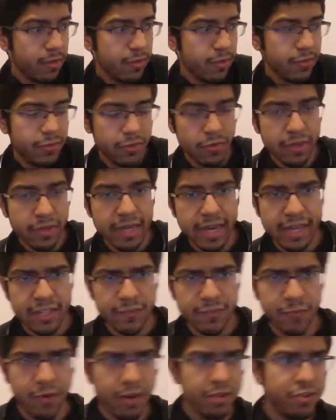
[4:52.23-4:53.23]
So yeah, as
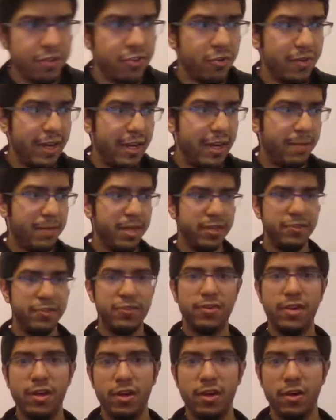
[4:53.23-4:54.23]
far as short animes
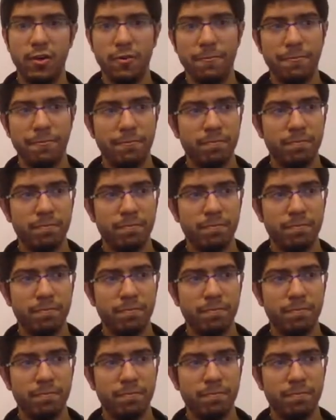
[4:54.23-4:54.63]
go,